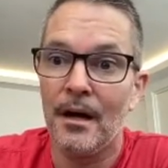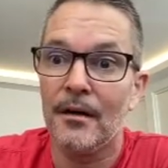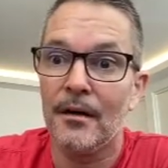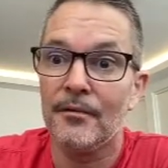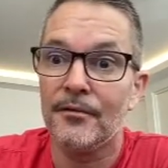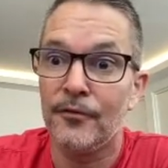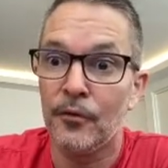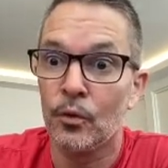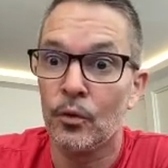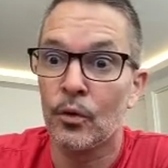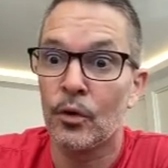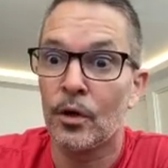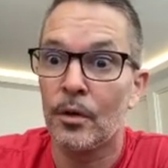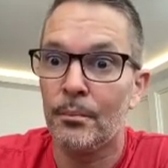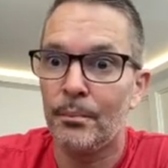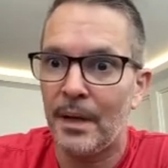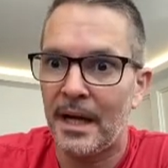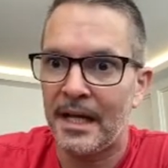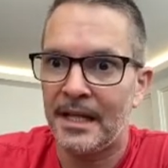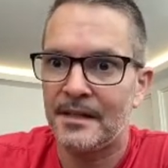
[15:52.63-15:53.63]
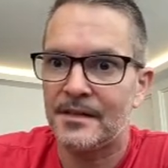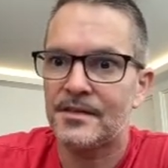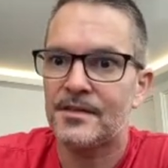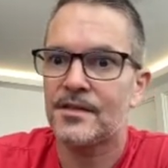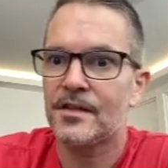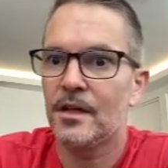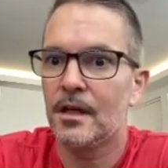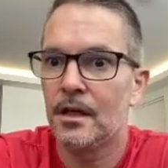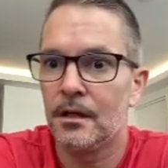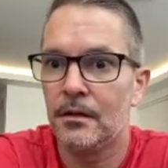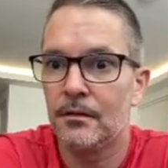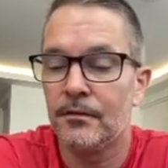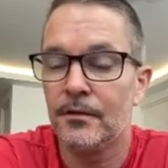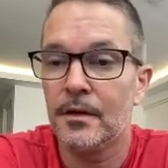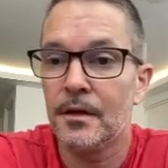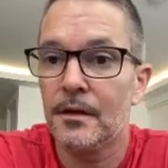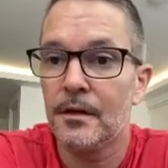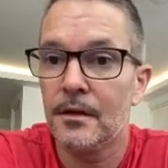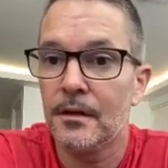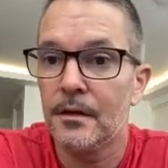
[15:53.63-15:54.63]
4 bytes of
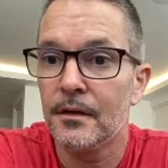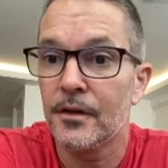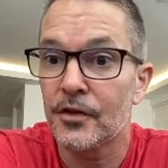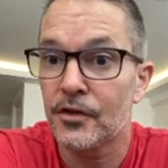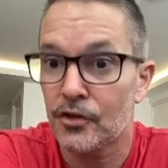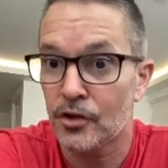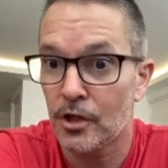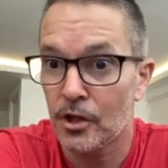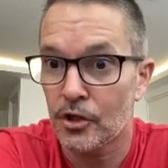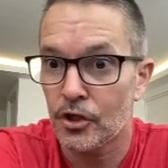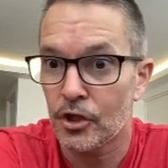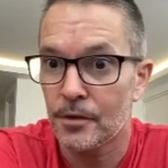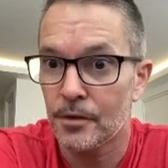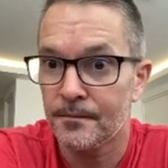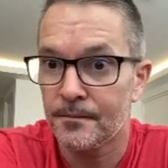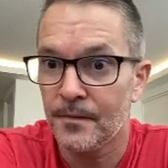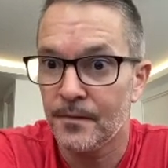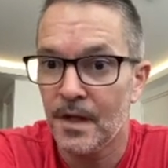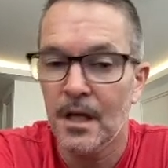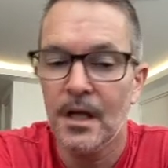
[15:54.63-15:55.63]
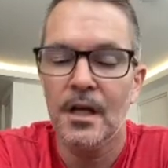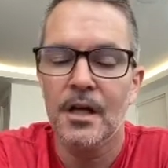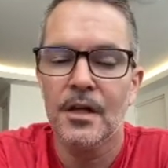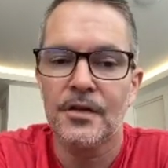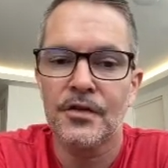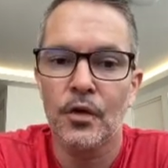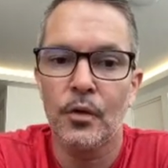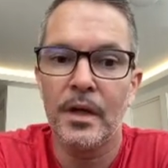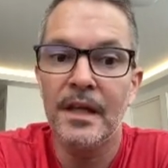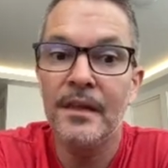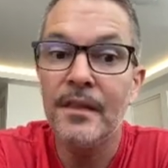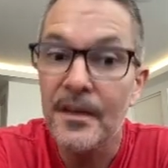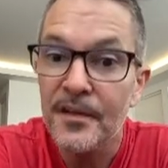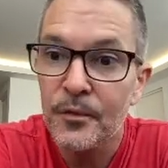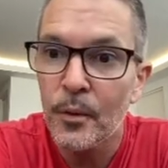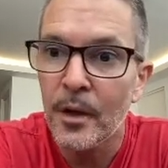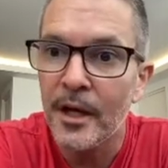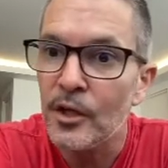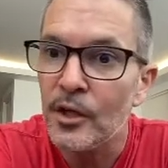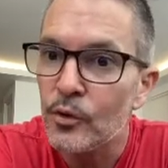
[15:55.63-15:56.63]
the structure. So in this
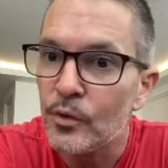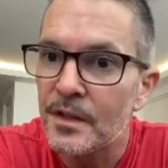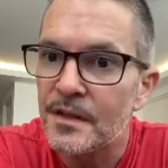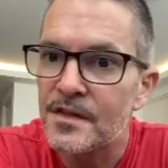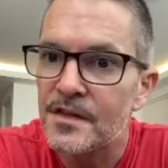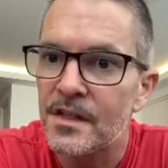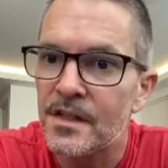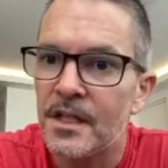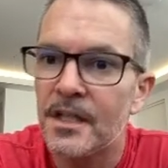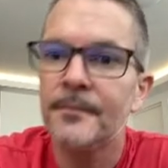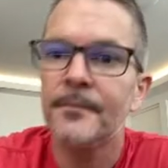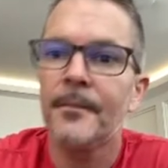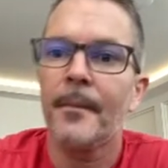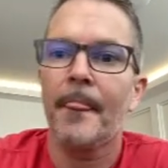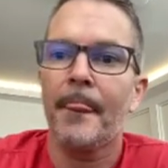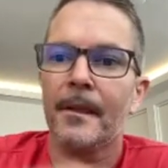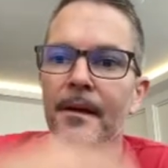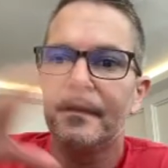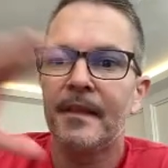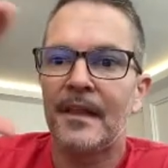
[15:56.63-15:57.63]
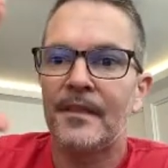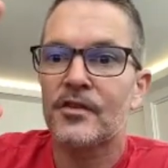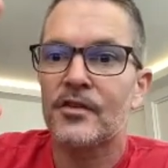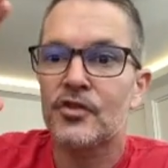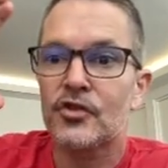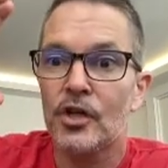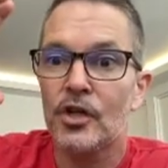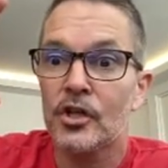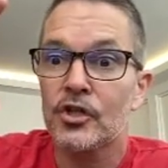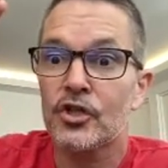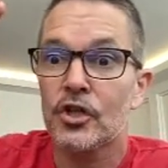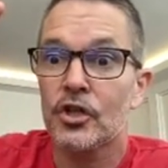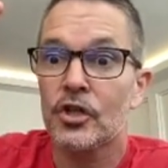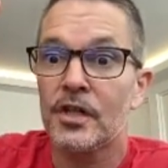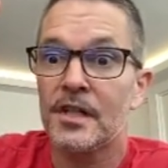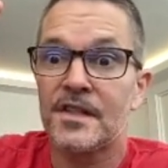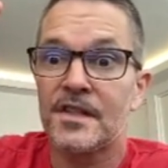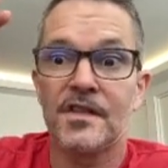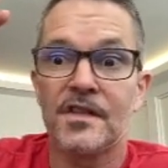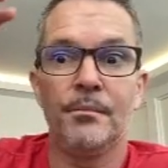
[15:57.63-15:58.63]
way, you can see that the structure
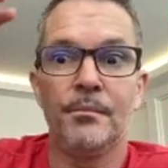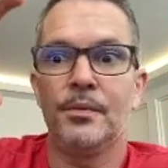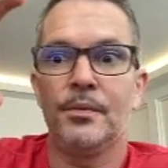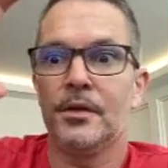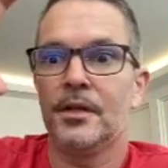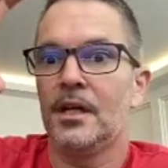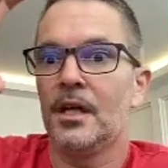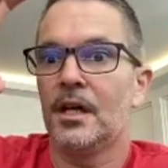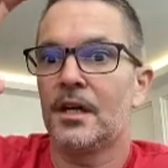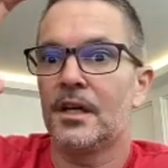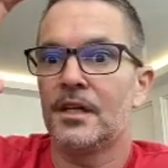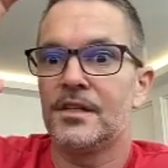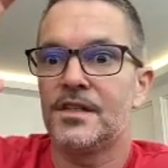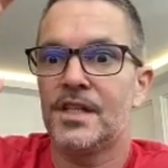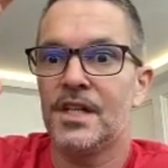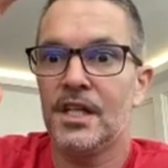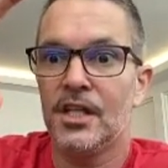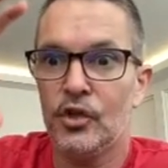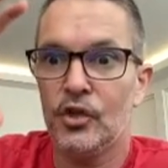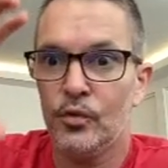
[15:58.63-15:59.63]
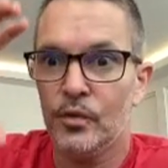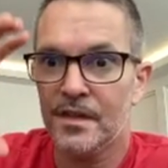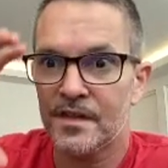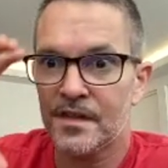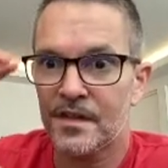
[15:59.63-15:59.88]
is simply a contiguous